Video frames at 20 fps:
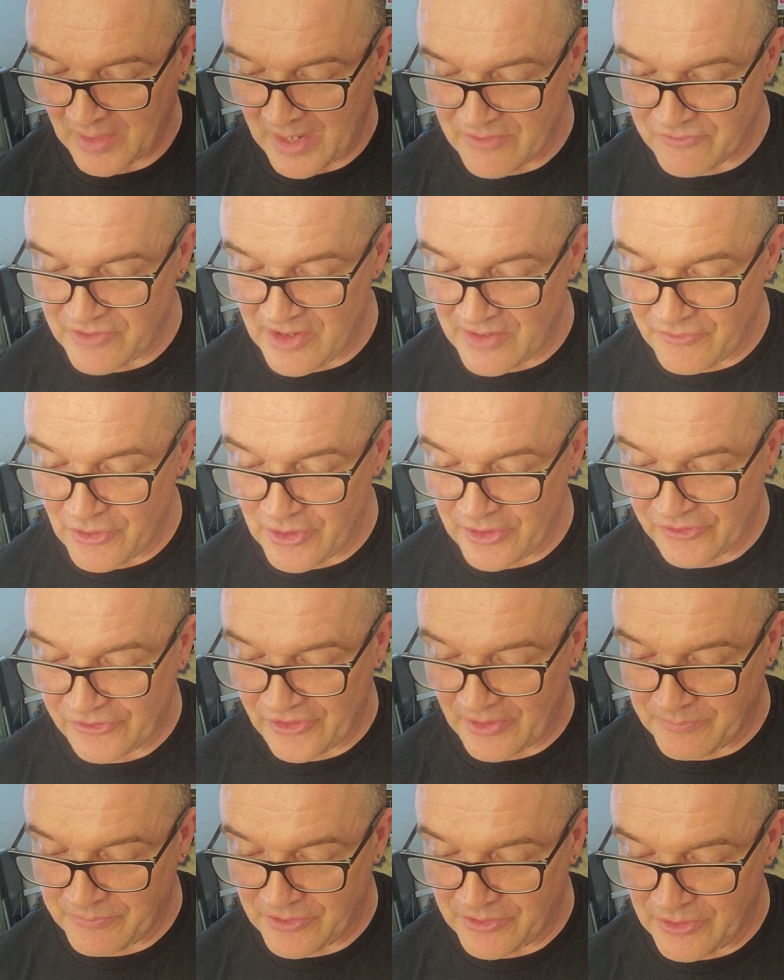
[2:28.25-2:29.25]
I have never
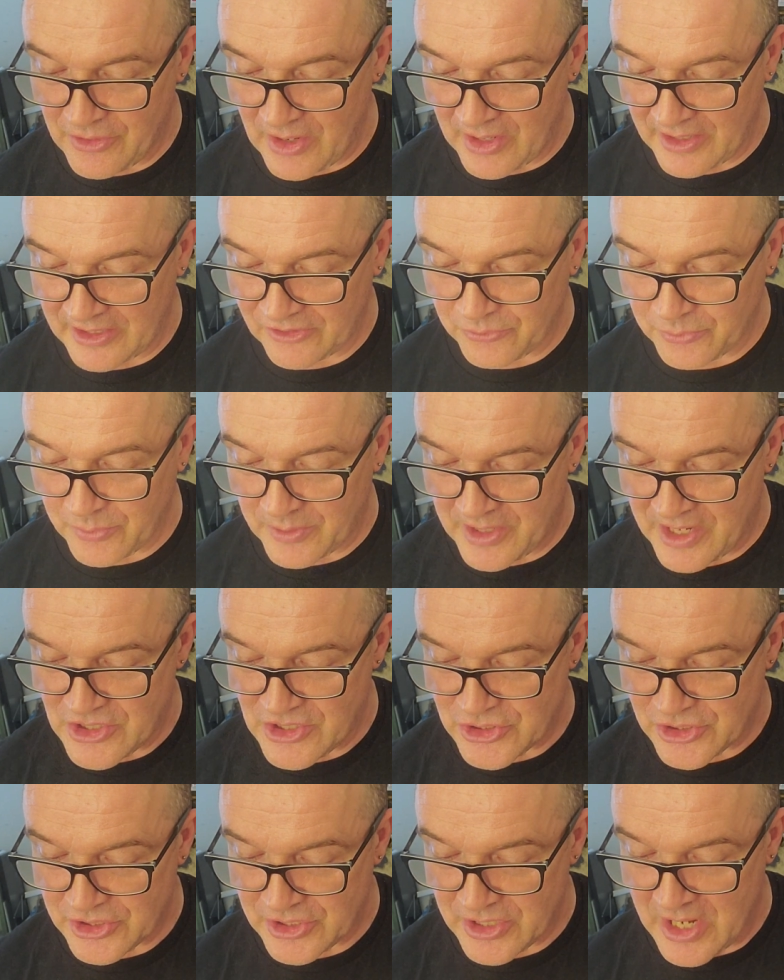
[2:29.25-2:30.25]
accepted an
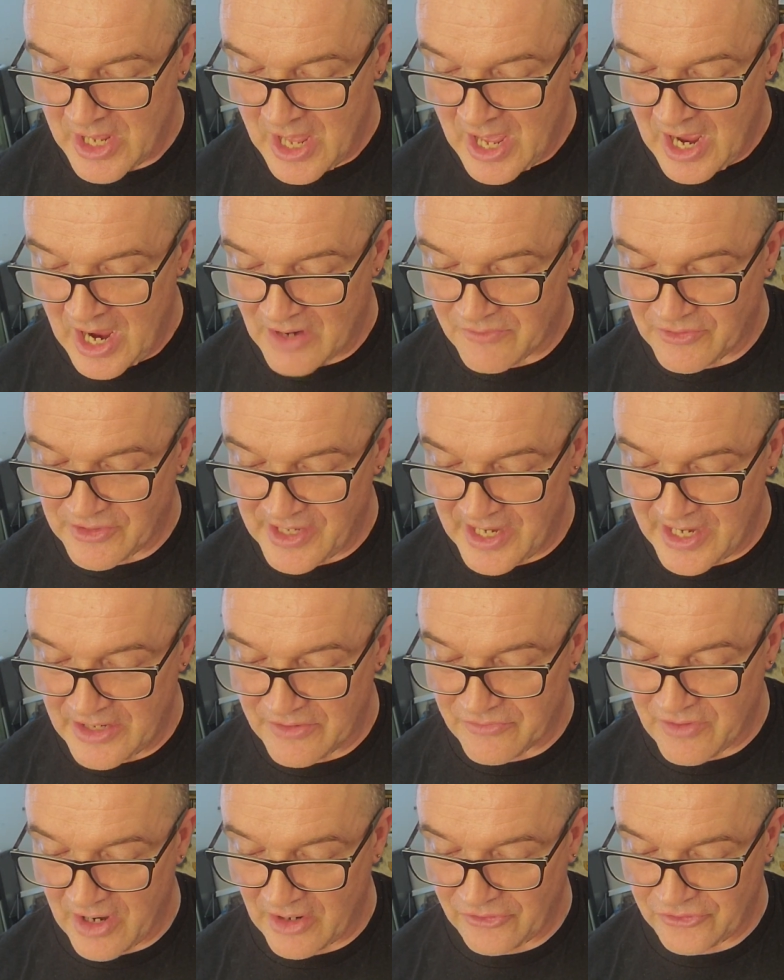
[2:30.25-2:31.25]
explanation of a
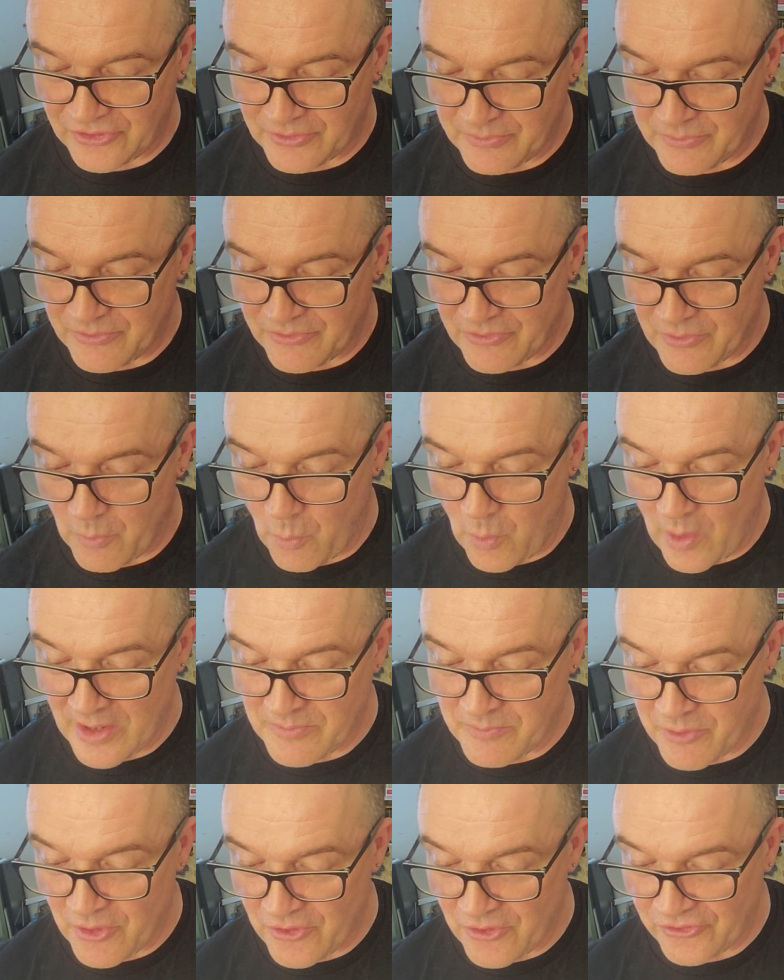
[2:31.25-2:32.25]
native custom from
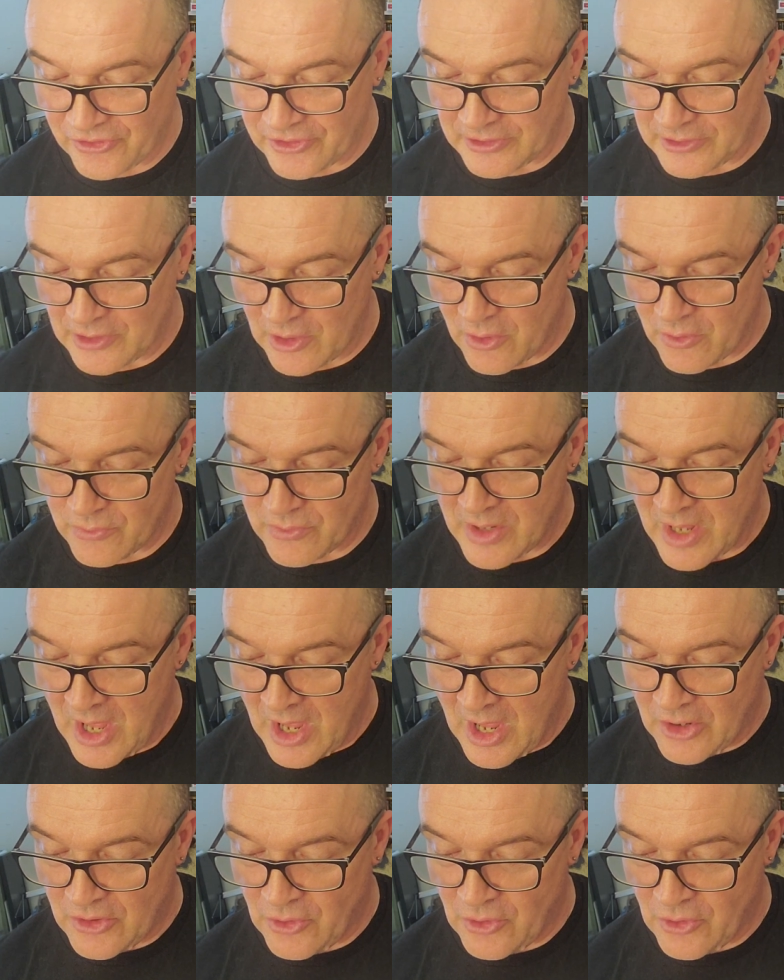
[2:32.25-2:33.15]
one person alone,